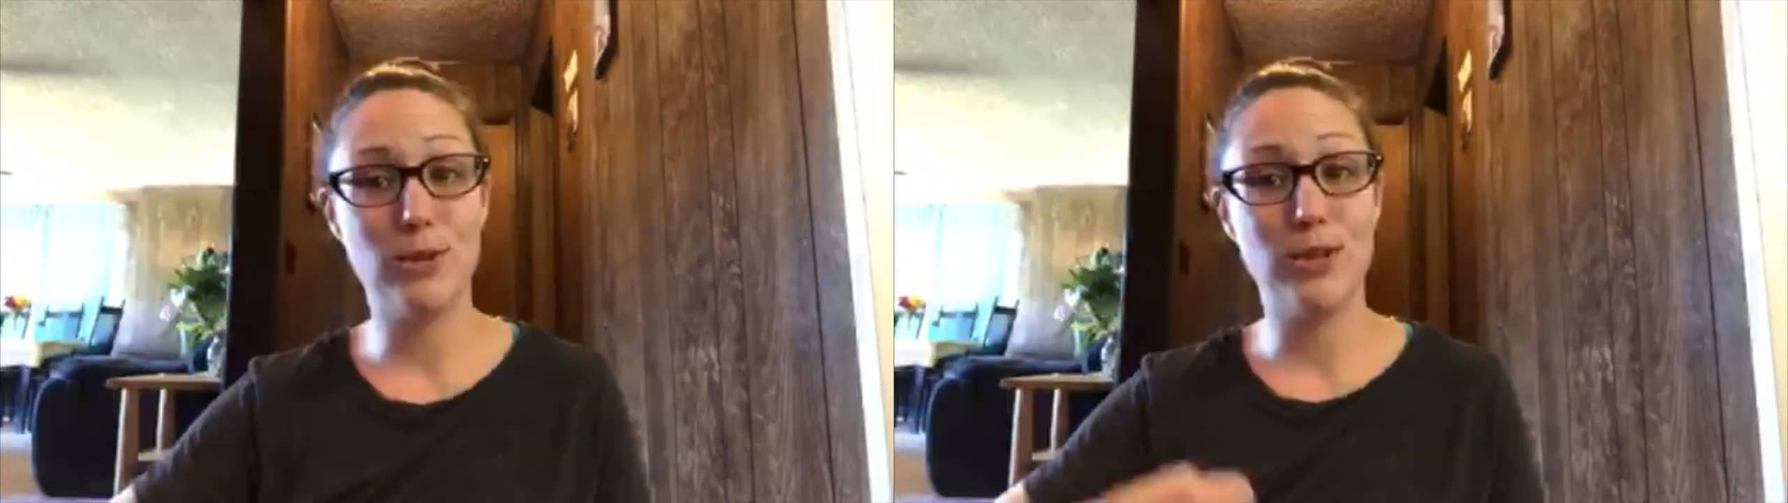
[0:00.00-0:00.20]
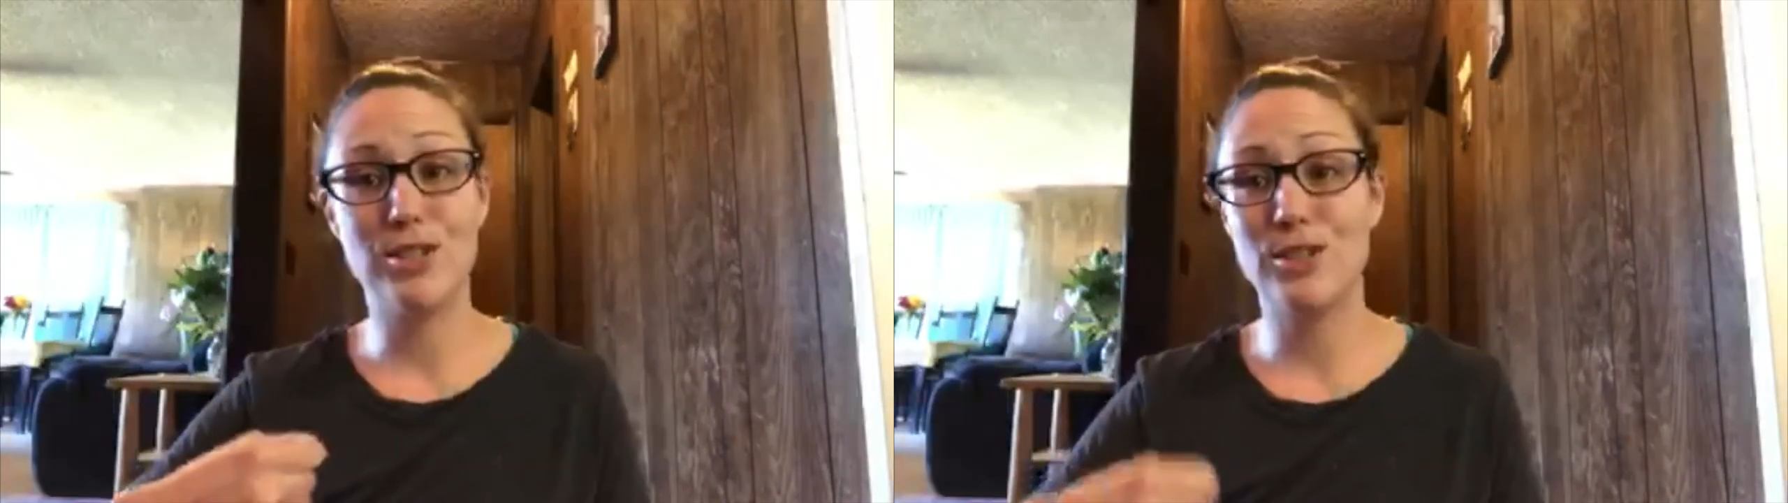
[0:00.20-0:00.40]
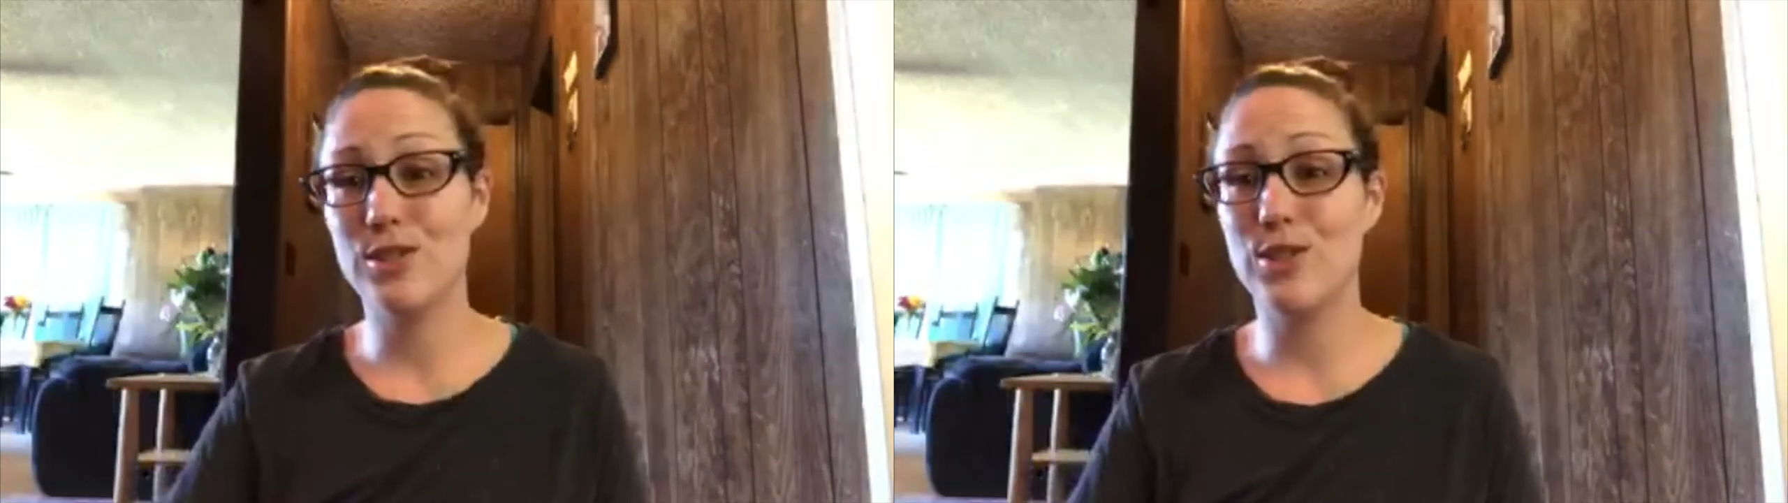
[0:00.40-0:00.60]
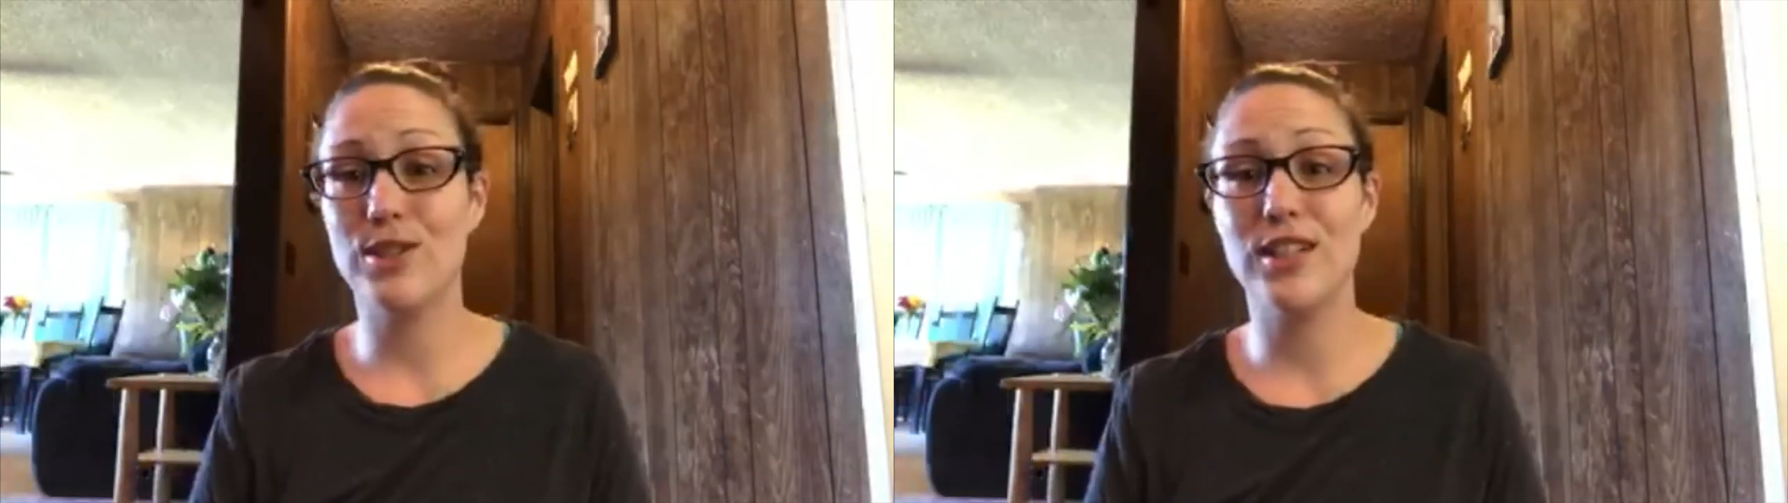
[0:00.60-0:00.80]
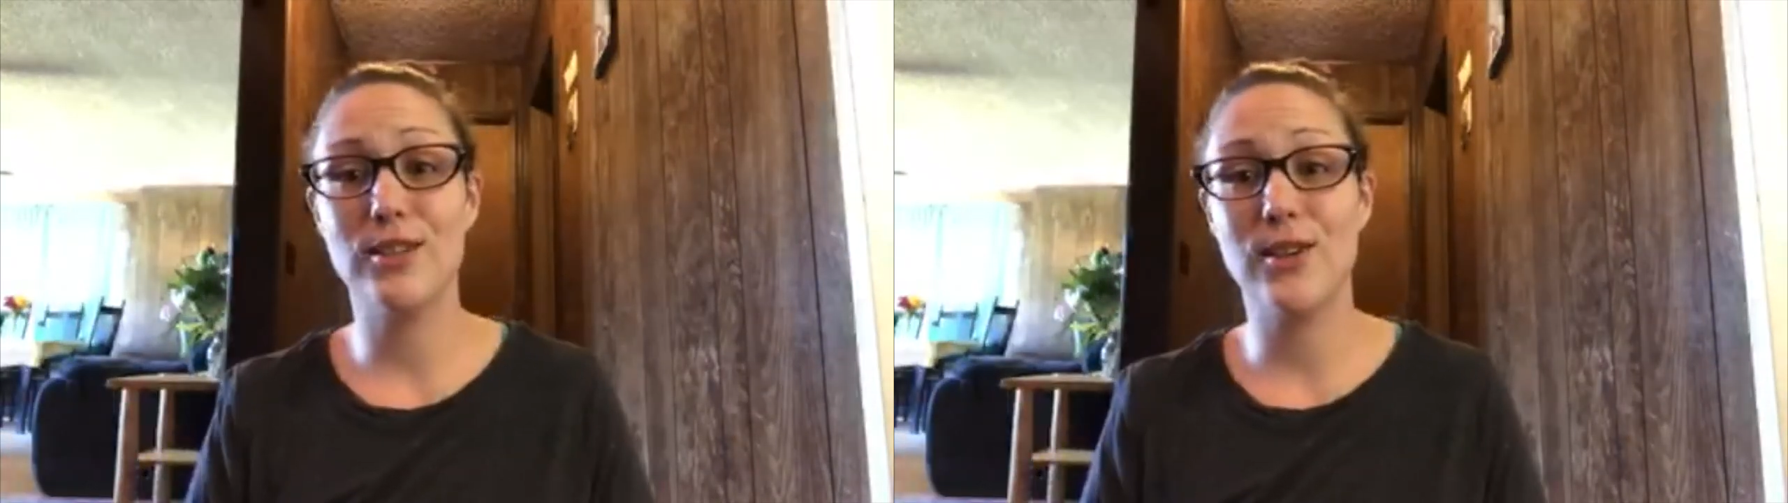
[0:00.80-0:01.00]
oysters
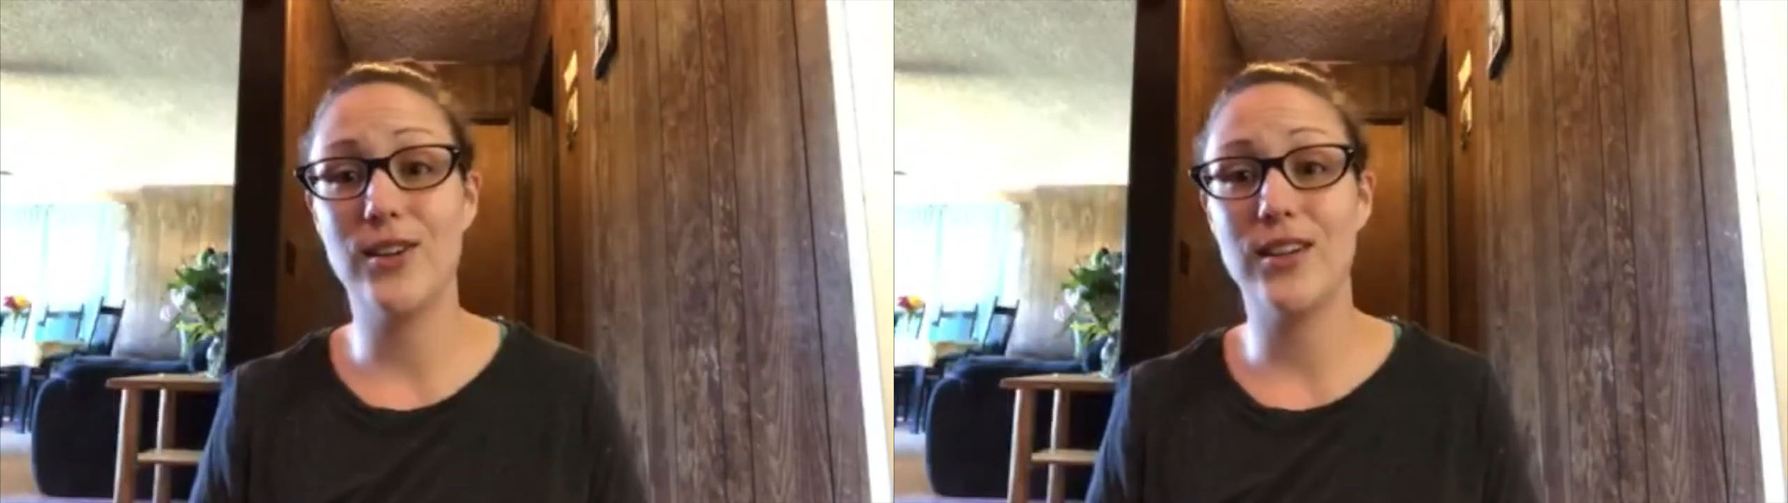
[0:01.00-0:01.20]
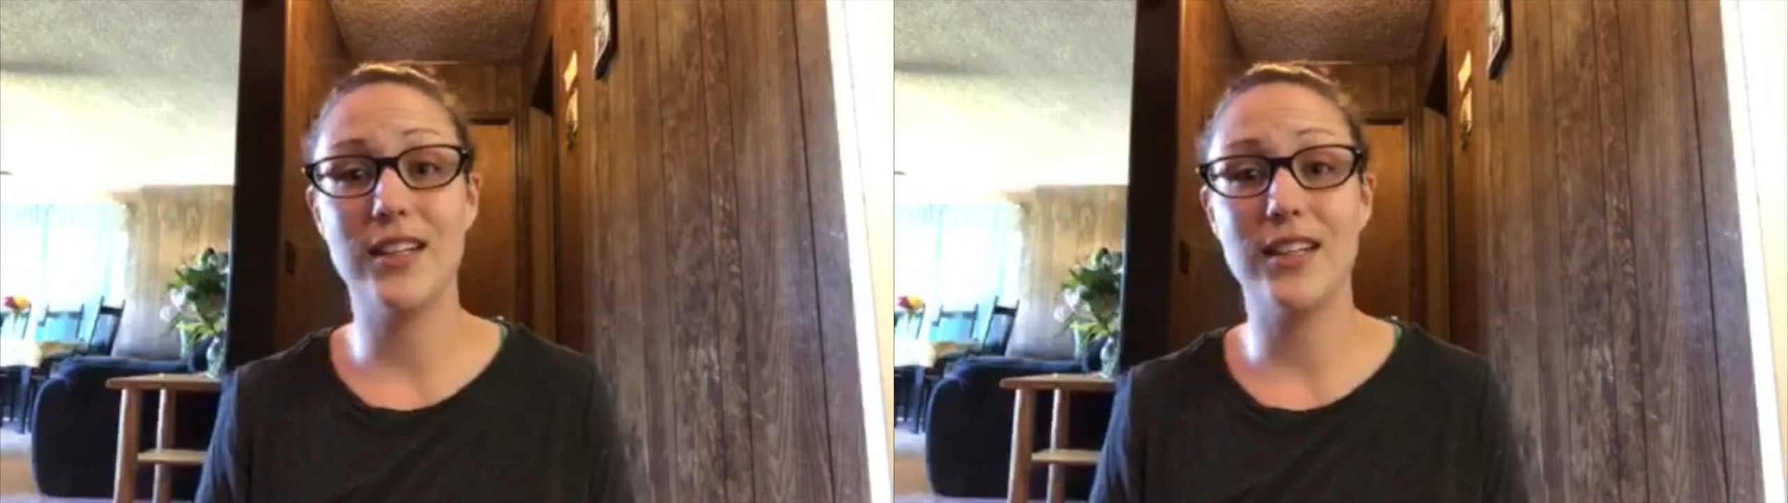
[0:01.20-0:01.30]
all day long.